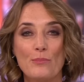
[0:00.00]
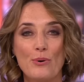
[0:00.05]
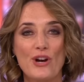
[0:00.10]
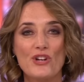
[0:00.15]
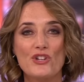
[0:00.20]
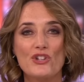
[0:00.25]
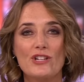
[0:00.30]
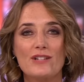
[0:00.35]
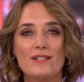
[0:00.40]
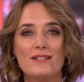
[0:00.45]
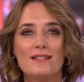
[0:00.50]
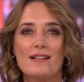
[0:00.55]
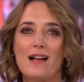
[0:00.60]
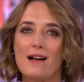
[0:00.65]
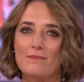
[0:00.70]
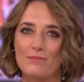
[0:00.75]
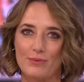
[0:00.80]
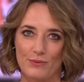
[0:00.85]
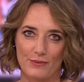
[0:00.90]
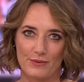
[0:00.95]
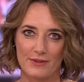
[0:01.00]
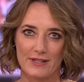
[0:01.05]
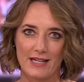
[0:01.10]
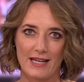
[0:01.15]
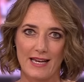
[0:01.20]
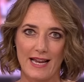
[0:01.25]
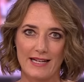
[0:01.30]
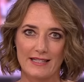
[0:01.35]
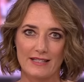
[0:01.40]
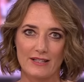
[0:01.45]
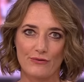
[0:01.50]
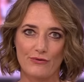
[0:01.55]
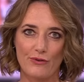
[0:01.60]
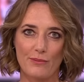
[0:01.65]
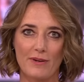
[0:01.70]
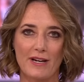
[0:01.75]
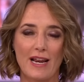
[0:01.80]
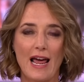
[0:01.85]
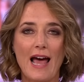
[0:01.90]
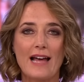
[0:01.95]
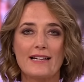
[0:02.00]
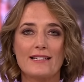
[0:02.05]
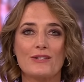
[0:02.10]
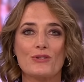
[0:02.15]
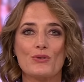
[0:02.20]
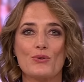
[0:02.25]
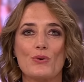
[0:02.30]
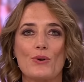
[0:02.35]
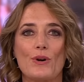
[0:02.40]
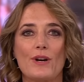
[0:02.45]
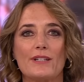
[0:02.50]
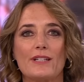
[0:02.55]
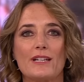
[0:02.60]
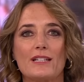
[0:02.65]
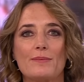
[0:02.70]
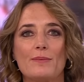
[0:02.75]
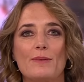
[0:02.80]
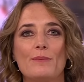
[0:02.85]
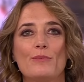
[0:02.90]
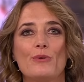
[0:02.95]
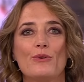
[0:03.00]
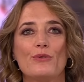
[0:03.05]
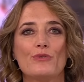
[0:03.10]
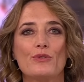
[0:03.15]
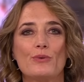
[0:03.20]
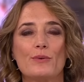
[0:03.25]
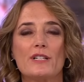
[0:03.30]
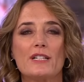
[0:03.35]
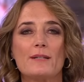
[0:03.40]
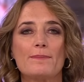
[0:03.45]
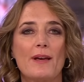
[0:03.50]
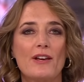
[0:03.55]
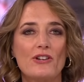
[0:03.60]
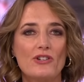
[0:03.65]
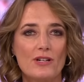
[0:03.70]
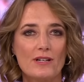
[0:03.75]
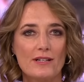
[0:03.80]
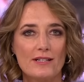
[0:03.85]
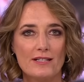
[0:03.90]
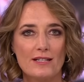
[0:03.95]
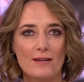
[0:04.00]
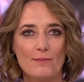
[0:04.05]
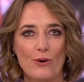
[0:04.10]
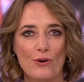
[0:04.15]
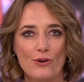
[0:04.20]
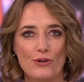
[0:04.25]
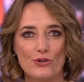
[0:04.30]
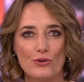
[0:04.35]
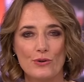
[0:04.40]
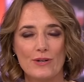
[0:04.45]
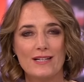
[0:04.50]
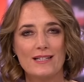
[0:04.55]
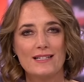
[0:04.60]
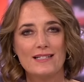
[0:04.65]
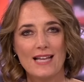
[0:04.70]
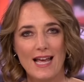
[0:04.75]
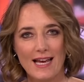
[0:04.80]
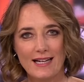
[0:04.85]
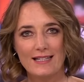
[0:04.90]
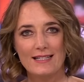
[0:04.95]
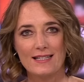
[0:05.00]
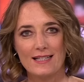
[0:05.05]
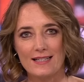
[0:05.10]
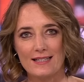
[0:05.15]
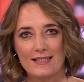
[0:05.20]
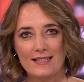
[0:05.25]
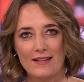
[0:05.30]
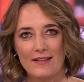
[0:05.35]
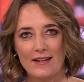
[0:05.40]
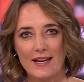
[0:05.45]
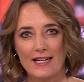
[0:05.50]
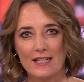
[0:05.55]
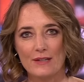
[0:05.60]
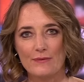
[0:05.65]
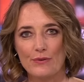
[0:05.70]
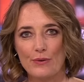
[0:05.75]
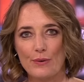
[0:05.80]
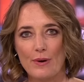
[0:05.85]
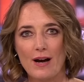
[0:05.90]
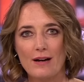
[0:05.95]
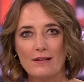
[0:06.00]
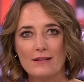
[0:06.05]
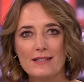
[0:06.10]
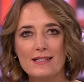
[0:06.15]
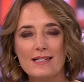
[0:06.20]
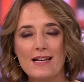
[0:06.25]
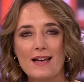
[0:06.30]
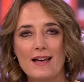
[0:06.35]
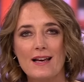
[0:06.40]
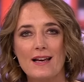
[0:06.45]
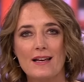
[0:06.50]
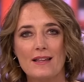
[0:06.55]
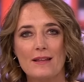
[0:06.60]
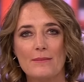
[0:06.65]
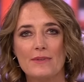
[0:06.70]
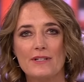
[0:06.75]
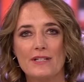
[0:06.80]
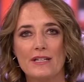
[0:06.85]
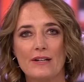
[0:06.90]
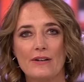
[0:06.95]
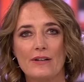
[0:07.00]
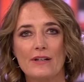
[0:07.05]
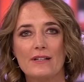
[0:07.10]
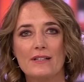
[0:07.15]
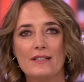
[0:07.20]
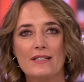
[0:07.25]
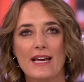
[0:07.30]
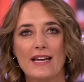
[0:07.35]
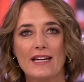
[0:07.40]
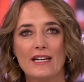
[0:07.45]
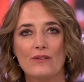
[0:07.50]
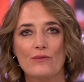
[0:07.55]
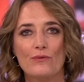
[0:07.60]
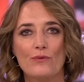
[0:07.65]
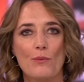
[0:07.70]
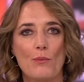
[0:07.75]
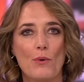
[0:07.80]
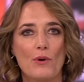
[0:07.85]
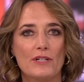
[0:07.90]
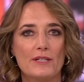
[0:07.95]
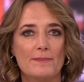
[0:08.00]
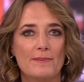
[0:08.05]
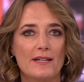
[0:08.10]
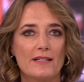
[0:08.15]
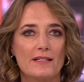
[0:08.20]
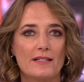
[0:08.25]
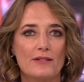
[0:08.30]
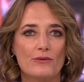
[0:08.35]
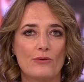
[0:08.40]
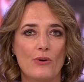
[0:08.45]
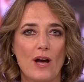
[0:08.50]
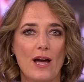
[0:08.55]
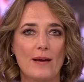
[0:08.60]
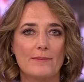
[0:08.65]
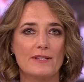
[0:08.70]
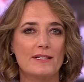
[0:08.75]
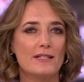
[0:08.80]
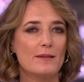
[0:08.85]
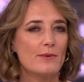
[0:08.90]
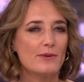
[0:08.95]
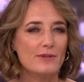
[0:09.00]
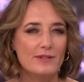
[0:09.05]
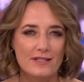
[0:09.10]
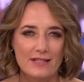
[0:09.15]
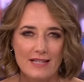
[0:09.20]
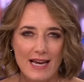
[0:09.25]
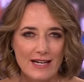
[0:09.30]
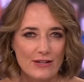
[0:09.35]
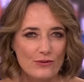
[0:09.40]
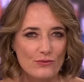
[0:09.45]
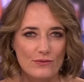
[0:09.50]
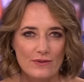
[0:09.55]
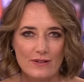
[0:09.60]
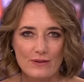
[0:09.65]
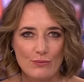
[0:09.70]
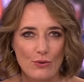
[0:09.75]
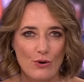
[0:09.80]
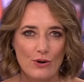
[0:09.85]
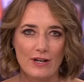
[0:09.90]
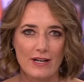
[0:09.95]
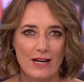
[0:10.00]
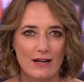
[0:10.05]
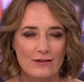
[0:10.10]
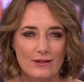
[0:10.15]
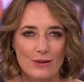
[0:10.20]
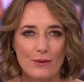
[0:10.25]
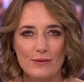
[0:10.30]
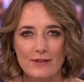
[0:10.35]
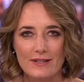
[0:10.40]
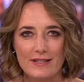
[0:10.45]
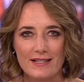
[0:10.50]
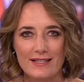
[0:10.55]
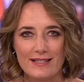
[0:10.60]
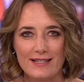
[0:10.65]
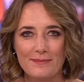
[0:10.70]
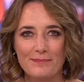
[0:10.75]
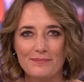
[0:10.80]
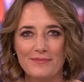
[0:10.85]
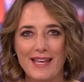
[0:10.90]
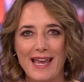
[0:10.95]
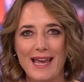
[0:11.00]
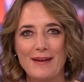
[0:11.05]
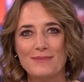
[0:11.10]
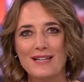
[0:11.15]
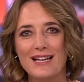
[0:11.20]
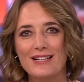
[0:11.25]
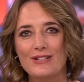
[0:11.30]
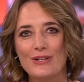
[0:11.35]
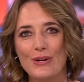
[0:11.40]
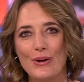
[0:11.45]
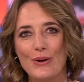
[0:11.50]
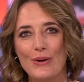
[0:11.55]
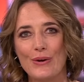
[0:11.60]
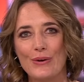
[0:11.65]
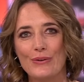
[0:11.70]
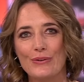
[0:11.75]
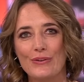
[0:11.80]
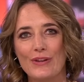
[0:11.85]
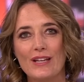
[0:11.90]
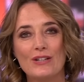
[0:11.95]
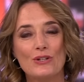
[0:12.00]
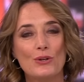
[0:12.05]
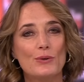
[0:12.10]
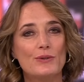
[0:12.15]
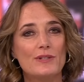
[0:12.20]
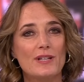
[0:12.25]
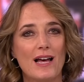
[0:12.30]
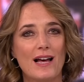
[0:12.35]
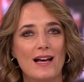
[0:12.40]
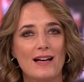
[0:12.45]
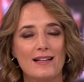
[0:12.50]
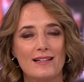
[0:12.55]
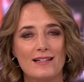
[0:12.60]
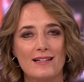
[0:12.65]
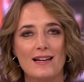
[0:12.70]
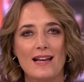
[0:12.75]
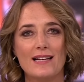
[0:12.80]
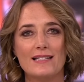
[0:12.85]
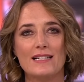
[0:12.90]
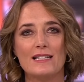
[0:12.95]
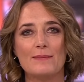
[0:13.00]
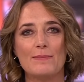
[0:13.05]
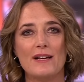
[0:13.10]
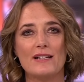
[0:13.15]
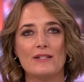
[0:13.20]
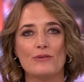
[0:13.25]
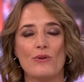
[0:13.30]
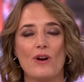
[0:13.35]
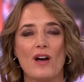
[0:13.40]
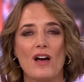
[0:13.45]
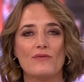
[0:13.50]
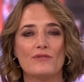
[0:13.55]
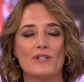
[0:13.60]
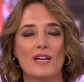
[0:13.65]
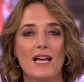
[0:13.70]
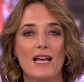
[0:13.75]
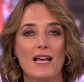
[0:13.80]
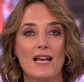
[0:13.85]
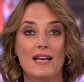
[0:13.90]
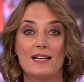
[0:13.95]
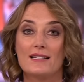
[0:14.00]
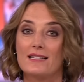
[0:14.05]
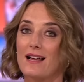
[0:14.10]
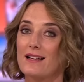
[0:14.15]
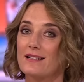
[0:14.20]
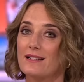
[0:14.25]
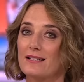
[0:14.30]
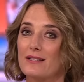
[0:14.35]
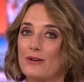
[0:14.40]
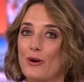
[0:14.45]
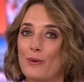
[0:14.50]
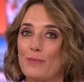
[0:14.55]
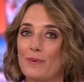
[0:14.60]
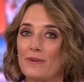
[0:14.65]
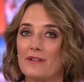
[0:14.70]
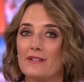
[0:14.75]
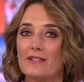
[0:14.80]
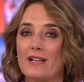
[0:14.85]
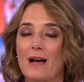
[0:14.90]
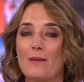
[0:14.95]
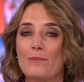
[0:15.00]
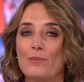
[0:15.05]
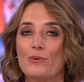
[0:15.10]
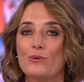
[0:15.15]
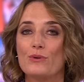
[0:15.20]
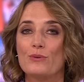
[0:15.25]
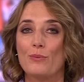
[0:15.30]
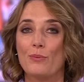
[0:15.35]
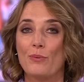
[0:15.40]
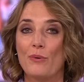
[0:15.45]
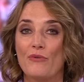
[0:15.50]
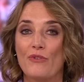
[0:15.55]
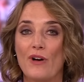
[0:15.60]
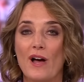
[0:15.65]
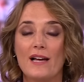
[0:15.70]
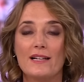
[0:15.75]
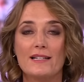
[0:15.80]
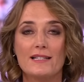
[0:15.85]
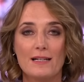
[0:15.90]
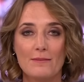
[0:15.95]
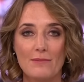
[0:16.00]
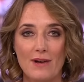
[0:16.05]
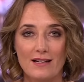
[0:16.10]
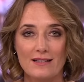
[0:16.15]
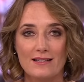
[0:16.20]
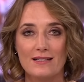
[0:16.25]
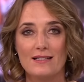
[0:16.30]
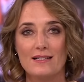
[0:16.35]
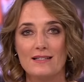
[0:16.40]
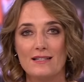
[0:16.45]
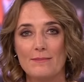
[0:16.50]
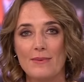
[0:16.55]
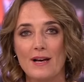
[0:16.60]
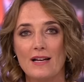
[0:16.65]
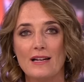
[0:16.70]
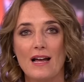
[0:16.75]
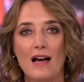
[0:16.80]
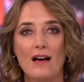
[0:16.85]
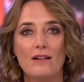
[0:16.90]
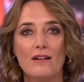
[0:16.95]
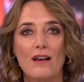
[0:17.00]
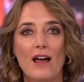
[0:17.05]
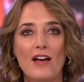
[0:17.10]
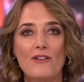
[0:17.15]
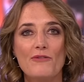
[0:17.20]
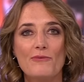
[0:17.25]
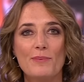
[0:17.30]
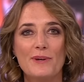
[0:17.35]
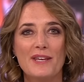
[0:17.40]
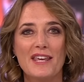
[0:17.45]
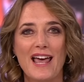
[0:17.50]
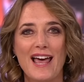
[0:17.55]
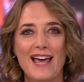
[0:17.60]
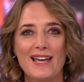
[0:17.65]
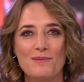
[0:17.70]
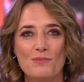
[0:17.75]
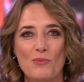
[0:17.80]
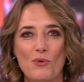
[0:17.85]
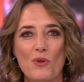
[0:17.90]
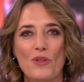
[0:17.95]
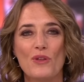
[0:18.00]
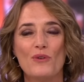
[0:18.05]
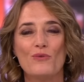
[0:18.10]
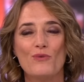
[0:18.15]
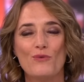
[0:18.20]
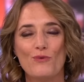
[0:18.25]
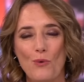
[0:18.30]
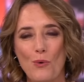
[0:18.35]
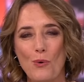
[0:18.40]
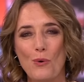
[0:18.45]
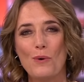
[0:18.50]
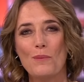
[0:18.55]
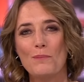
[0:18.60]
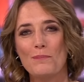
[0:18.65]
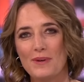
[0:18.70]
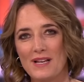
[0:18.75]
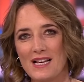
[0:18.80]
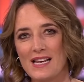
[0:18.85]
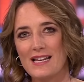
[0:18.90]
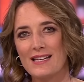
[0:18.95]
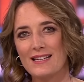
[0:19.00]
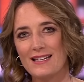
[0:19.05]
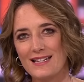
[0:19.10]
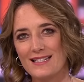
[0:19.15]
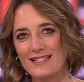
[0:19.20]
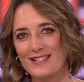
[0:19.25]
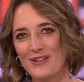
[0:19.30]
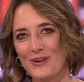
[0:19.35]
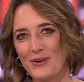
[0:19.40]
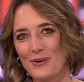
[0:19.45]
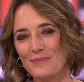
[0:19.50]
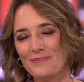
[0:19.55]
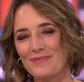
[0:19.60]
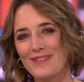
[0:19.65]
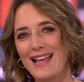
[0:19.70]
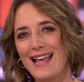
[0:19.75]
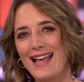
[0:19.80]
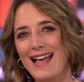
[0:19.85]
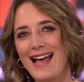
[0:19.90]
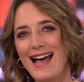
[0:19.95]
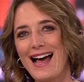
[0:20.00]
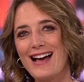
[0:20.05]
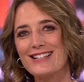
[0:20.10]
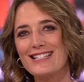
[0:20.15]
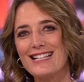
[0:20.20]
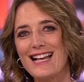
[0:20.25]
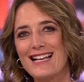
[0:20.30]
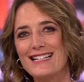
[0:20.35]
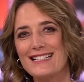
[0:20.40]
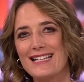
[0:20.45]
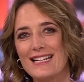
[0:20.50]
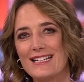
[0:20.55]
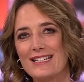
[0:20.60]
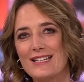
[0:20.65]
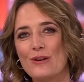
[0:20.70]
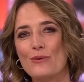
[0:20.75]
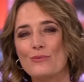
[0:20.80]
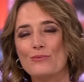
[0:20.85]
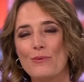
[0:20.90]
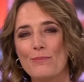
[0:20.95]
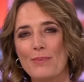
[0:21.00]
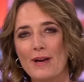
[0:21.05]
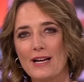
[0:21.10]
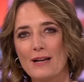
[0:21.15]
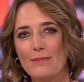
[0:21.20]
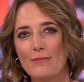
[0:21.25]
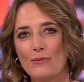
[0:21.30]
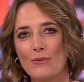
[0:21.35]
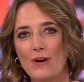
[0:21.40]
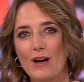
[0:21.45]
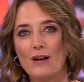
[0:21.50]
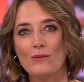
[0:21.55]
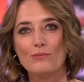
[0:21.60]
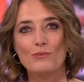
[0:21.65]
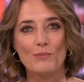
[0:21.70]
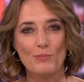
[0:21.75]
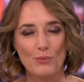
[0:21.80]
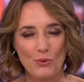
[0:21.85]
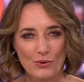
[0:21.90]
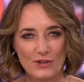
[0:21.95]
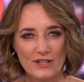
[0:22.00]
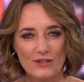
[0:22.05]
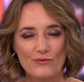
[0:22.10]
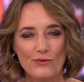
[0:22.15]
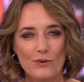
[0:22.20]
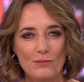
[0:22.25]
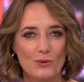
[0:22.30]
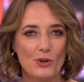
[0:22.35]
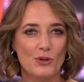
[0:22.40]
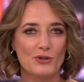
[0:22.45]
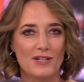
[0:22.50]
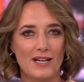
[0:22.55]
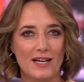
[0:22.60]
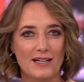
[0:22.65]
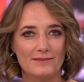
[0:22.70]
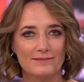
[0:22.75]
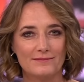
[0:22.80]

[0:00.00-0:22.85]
Precious samples collected from an asteroid are to be moved to a specialist laboratory in Texas in the next few hours. The material, taken from what's been described as the most dangerous rock in our solar system, came down to Earth in Utah in a NASA spacecraft. Scientists are hoping the samples will provide some answers about how life began more than 4 billion years ago. Our science editor, Rebecca Morelle, reports from Utah.